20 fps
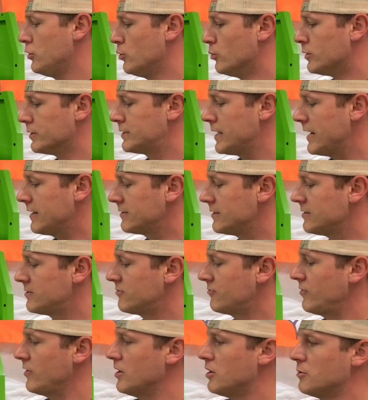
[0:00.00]
you will take this
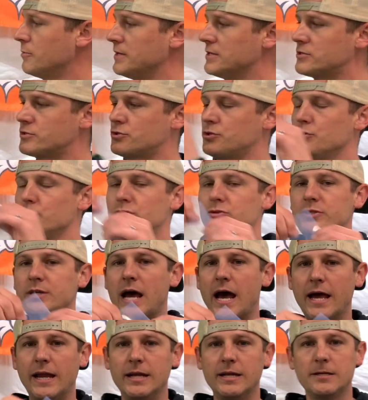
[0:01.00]
film, it's
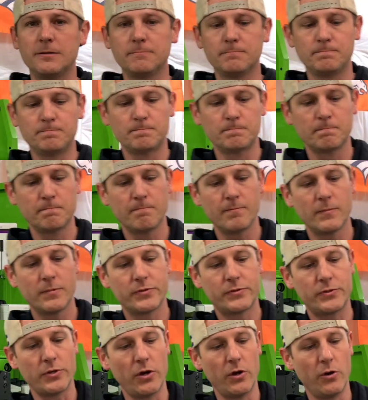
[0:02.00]
two-sided,
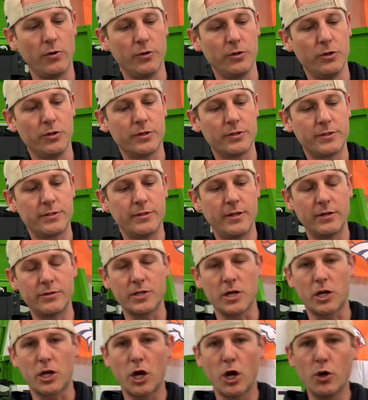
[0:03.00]
so you can, there's
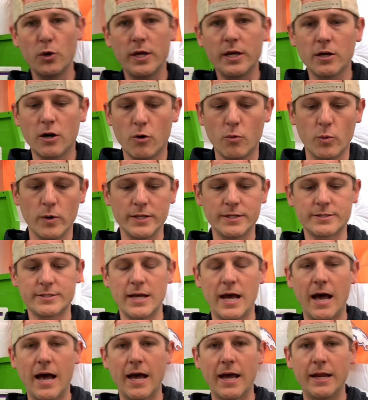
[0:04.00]
a coating on one
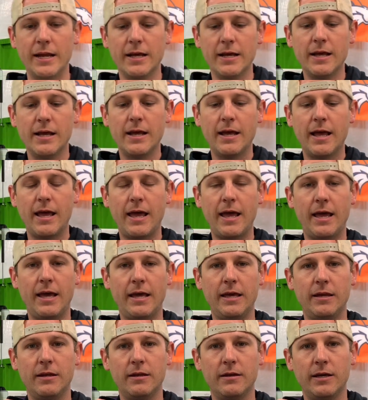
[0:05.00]
side
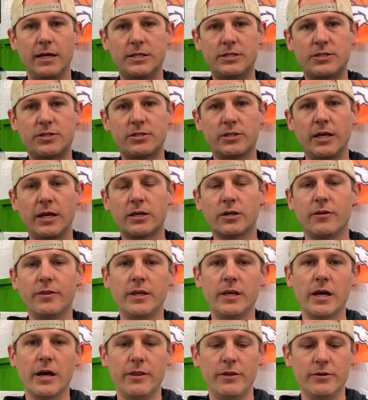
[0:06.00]
and it's slick on
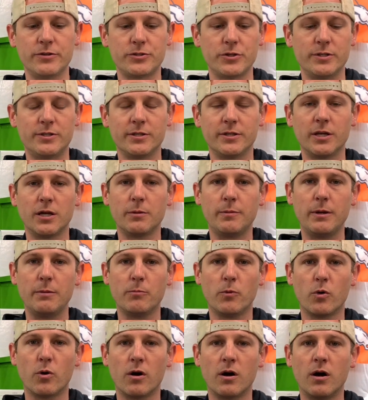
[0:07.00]
the other, so it's a little bit
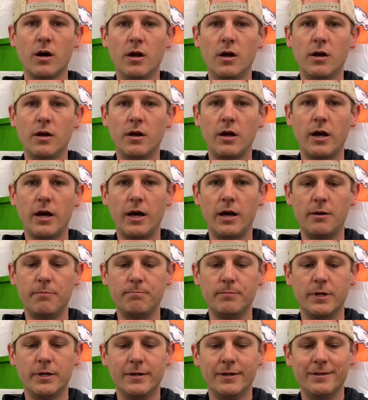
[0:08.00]
more
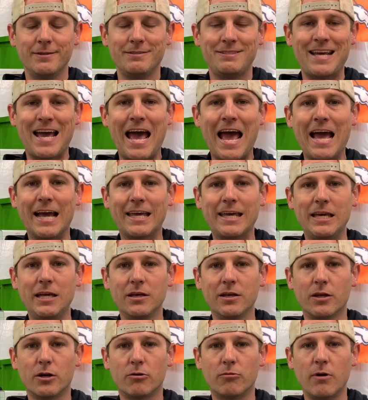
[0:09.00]
um, tacky,
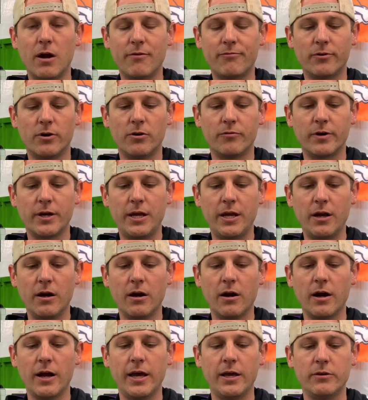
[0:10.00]
a little rougher over
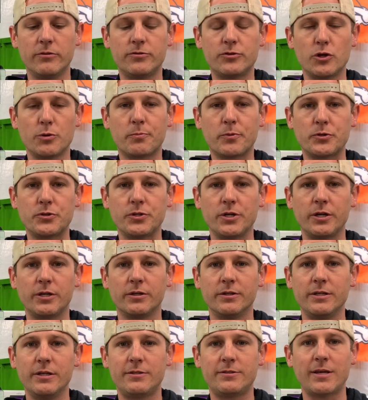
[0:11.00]
here, and super slick
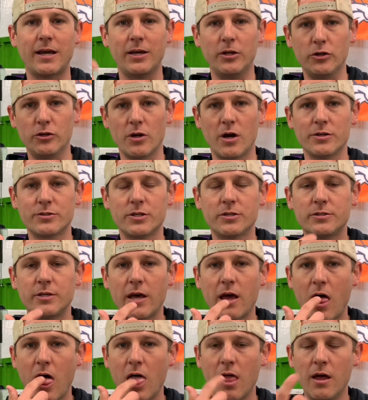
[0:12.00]
on this side. You can also
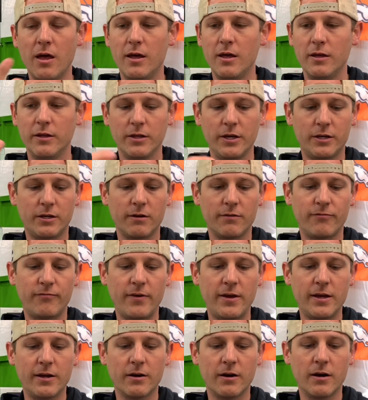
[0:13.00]
tell, lick your
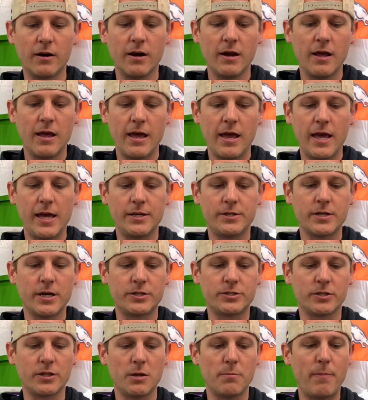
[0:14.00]
finger and
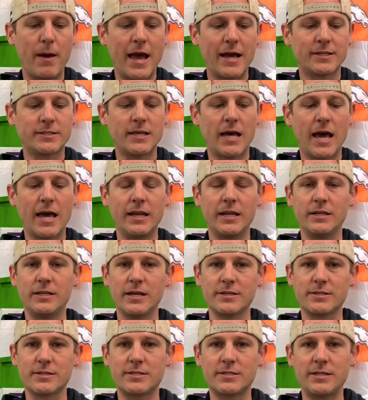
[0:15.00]
touch on the back side, it
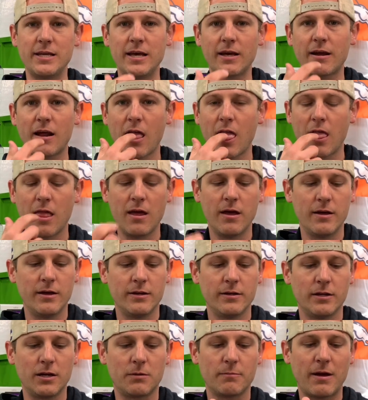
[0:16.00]
doesn't stick.
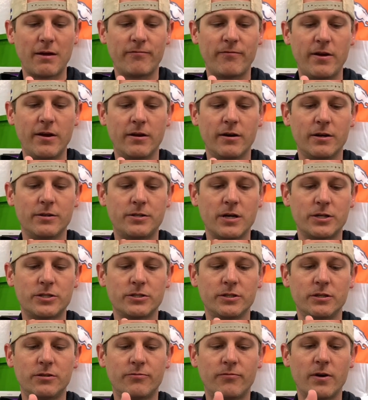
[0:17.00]
Lick my finger and touch
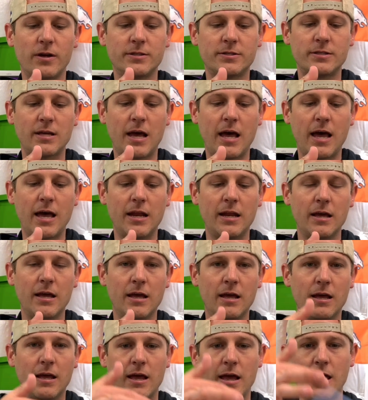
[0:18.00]
on this front side,
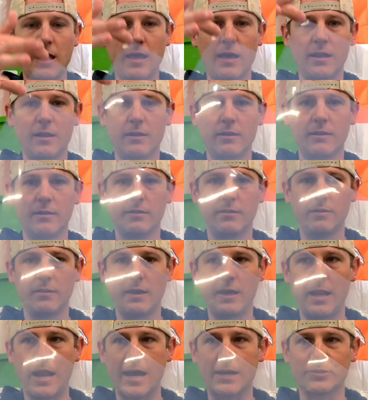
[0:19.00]
and
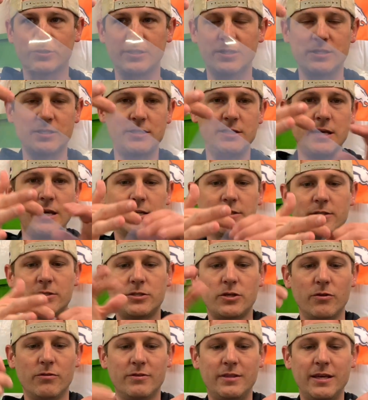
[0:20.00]
it actually sticks.
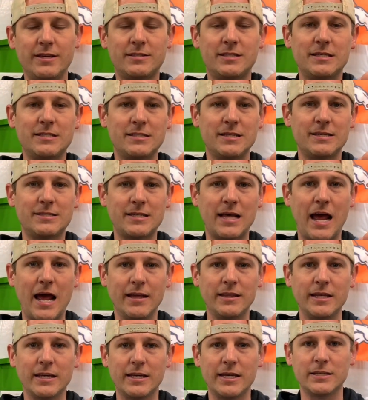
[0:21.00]
So this is the
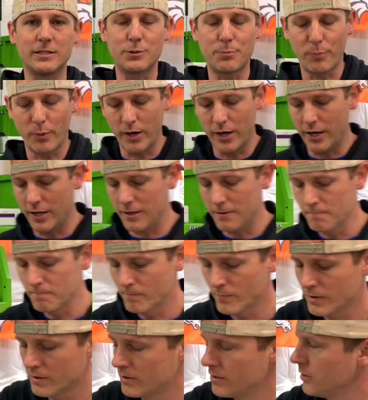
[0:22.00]
side that gets printed.
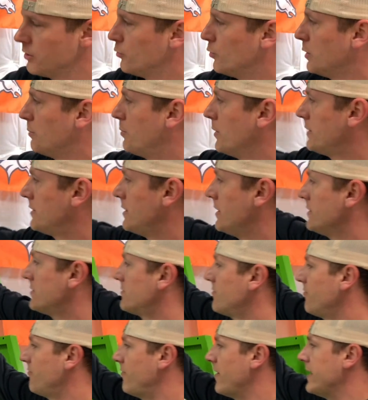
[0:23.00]
We put
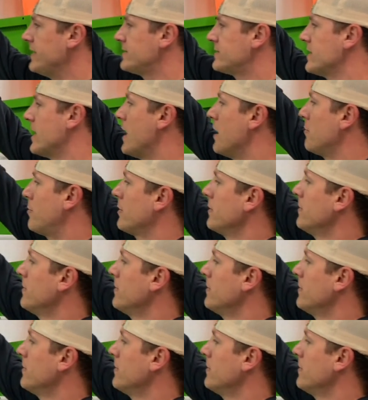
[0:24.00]
this face up